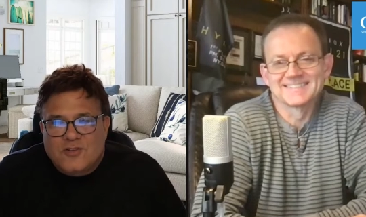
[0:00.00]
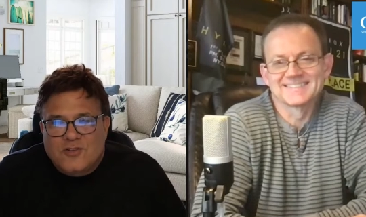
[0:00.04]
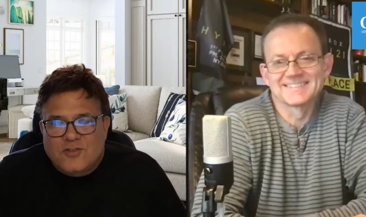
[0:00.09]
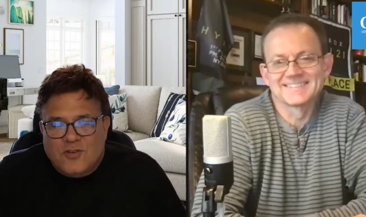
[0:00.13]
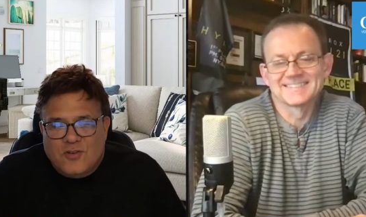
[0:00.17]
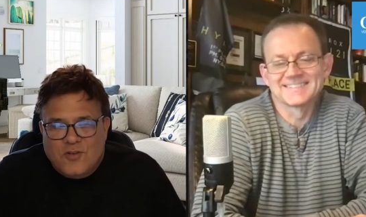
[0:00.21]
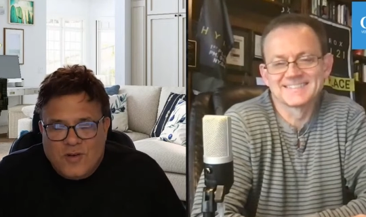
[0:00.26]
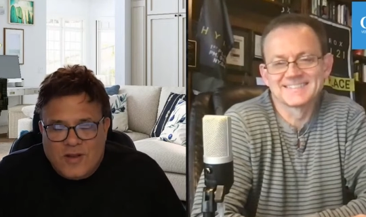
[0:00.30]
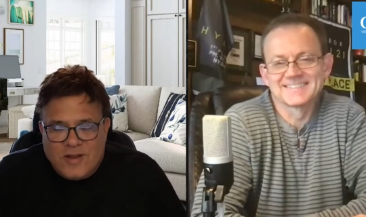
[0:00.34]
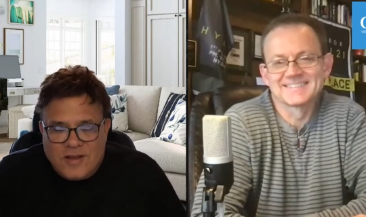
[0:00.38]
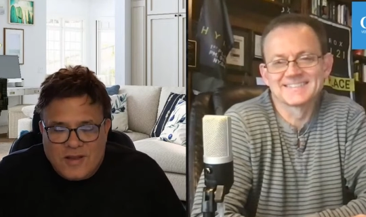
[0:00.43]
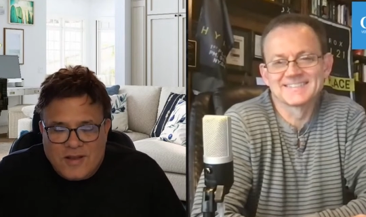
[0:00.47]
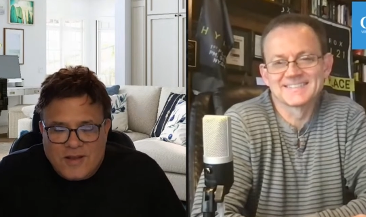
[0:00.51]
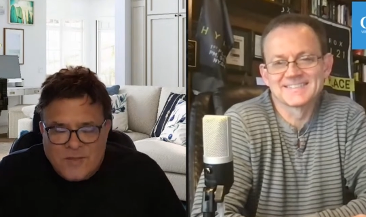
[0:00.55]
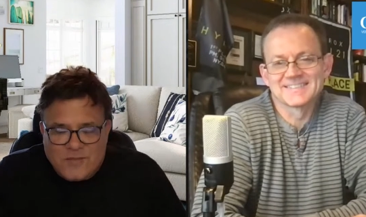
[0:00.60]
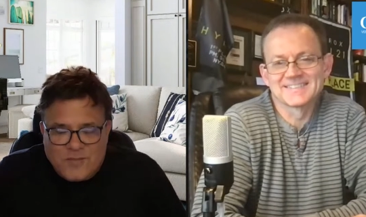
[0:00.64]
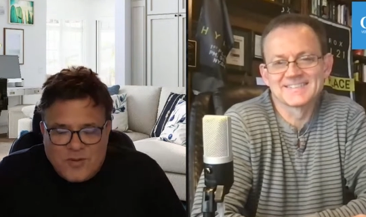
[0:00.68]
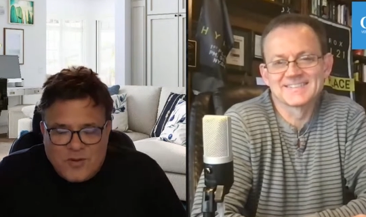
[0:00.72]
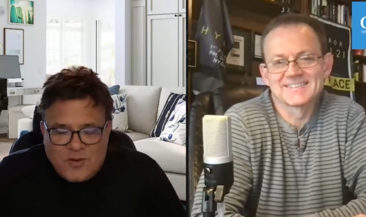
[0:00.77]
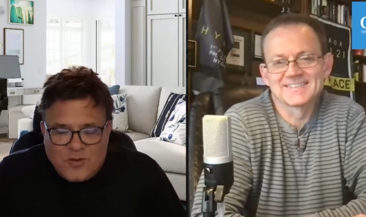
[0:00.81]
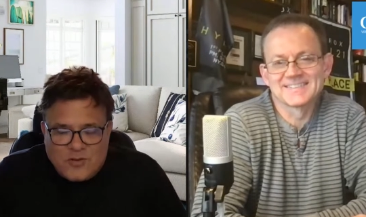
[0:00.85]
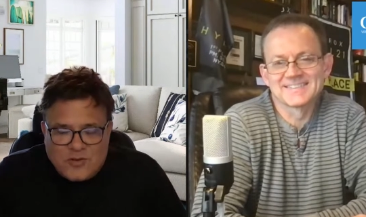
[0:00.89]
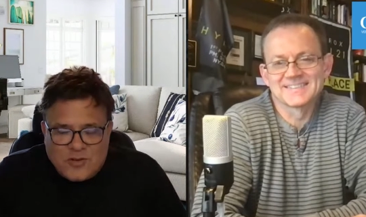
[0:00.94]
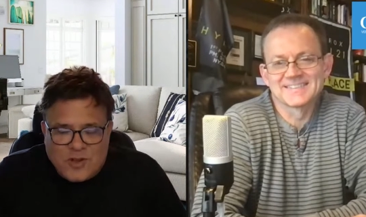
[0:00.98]
Speaker 1: degree in computer
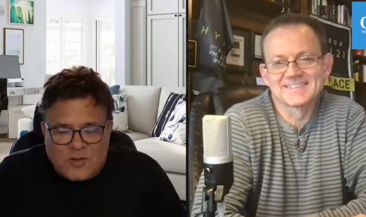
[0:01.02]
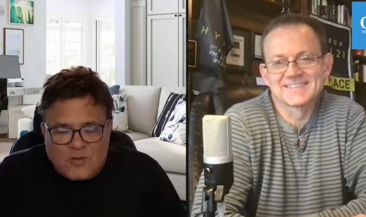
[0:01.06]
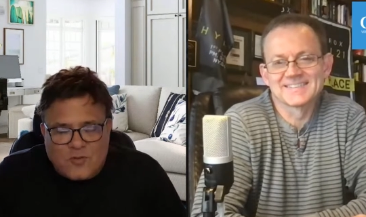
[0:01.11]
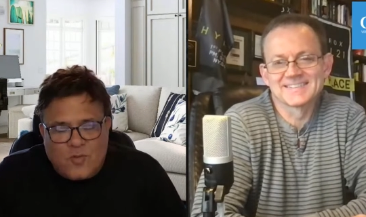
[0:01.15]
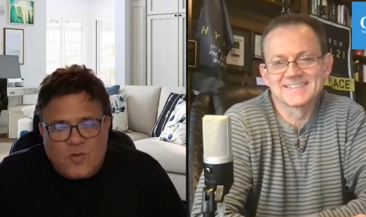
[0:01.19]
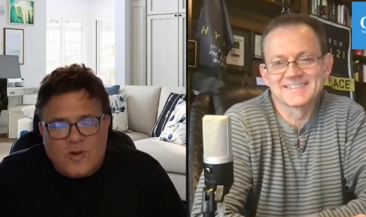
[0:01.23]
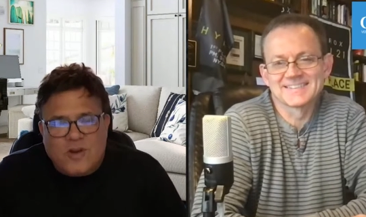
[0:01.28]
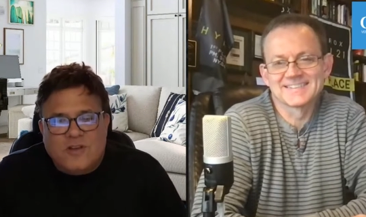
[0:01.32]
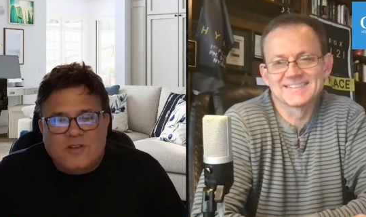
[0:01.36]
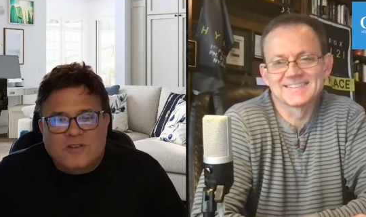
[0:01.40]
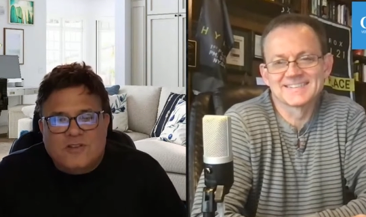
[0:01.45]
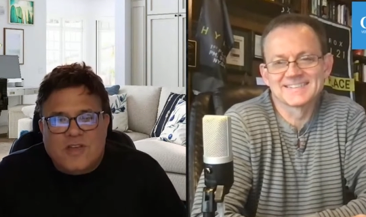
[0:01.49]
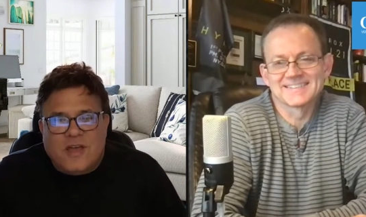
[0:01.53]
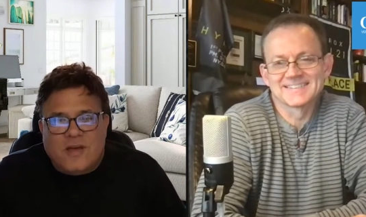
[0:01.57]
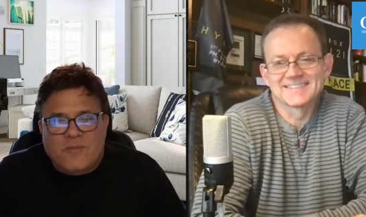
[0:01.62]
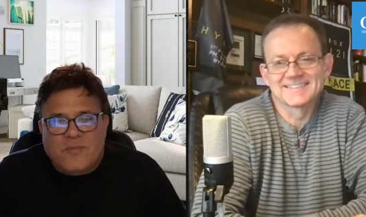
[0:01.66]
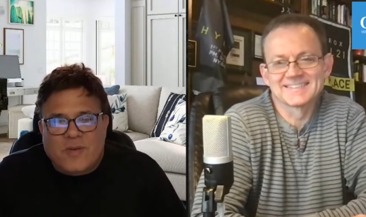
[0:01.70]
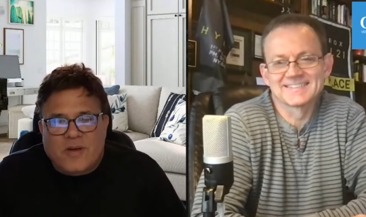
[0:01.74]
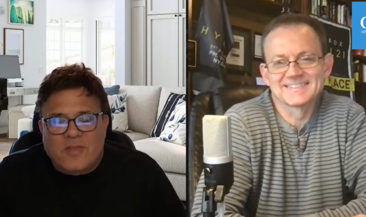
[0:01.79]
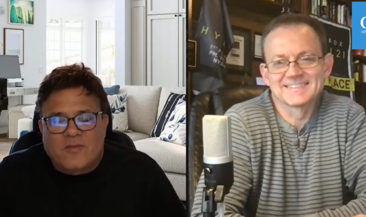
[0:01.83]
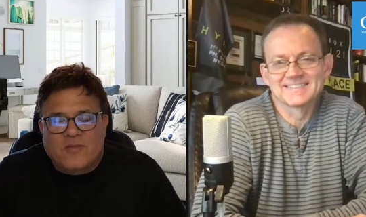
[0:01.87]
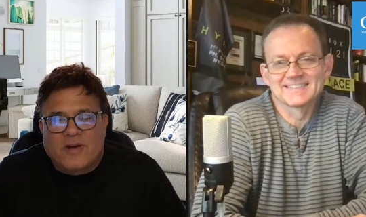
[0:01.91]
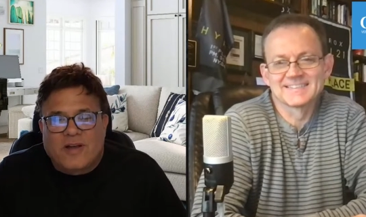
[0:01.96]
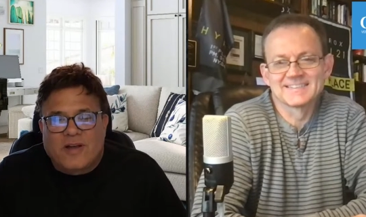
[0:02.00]
science. Where is that, by the
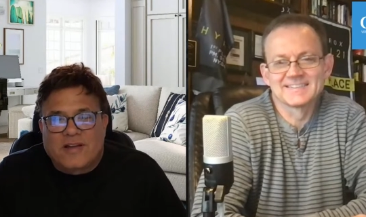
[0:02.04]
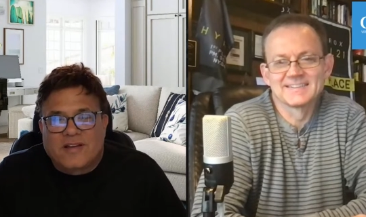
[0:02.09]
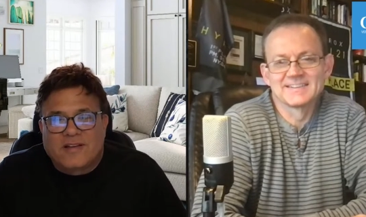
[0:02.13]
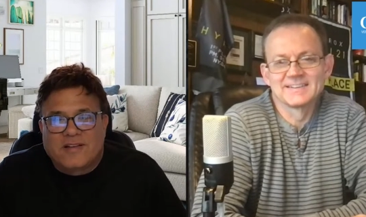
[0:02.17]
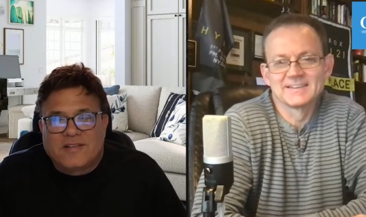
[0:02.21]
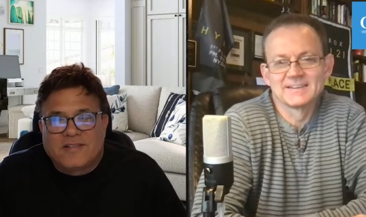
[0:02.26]
way?